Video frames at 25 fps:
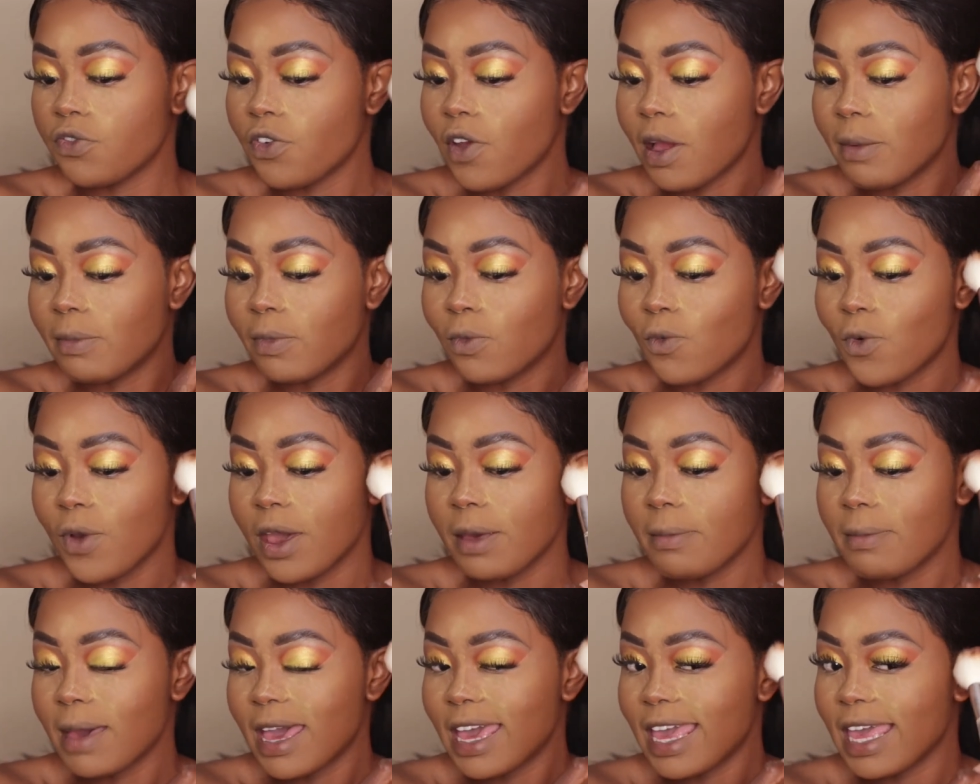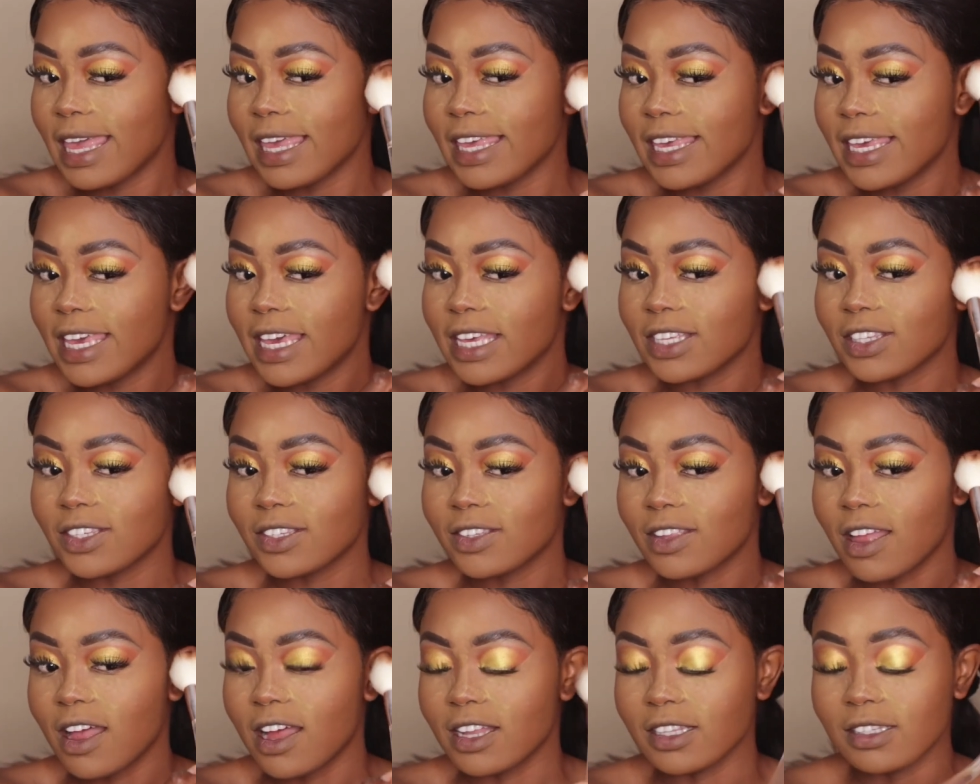from where my ear
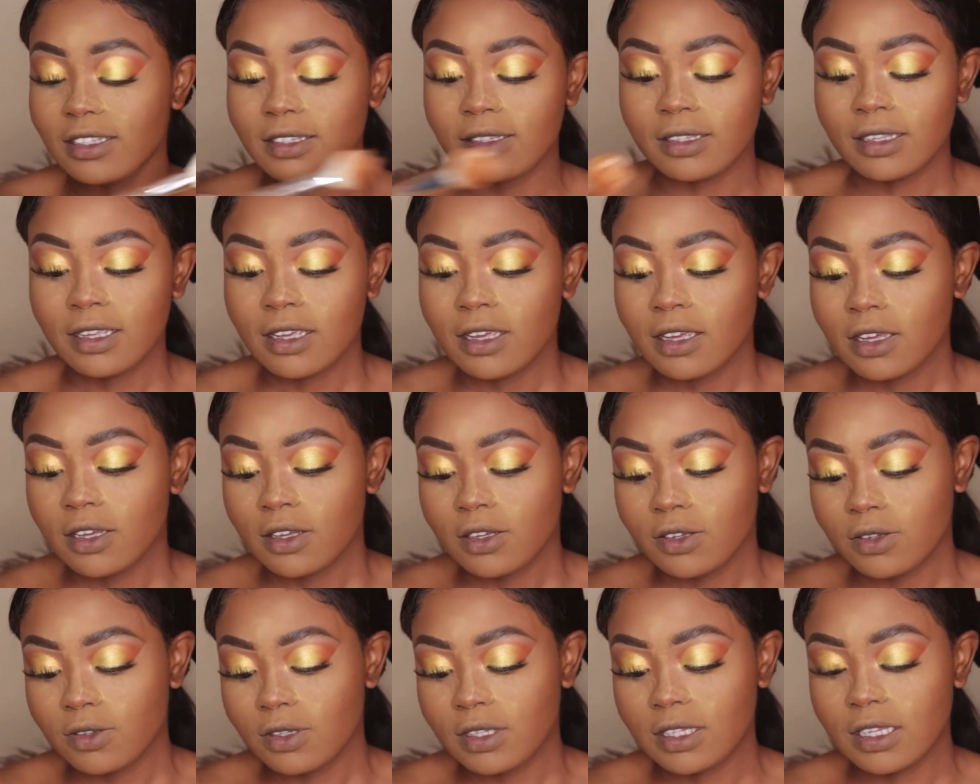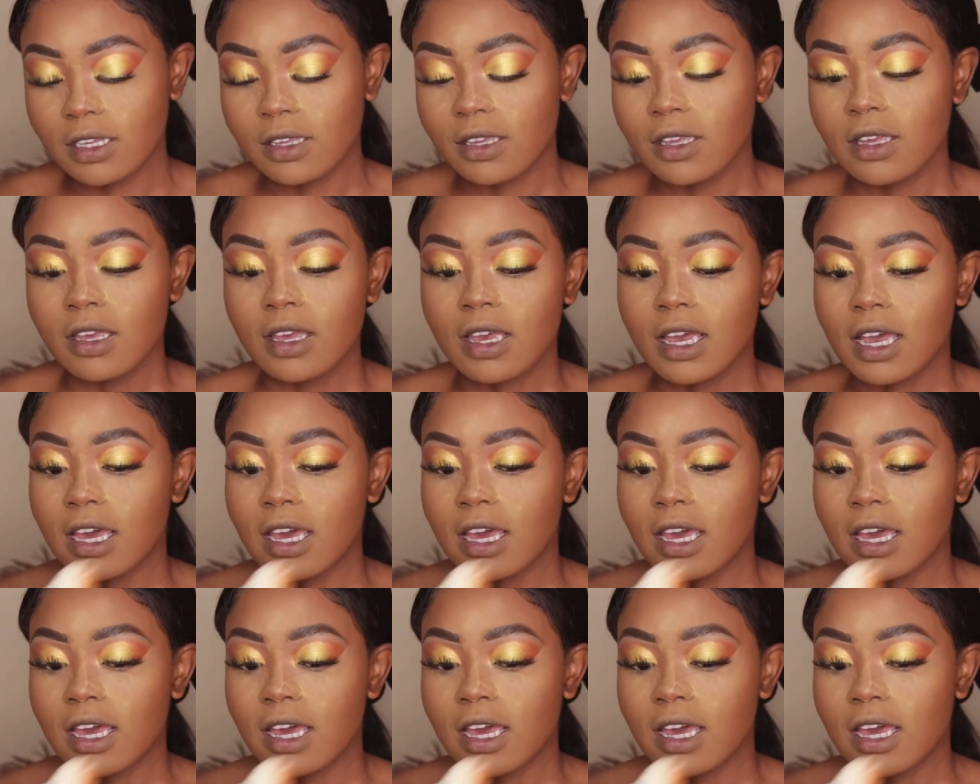starts, you see,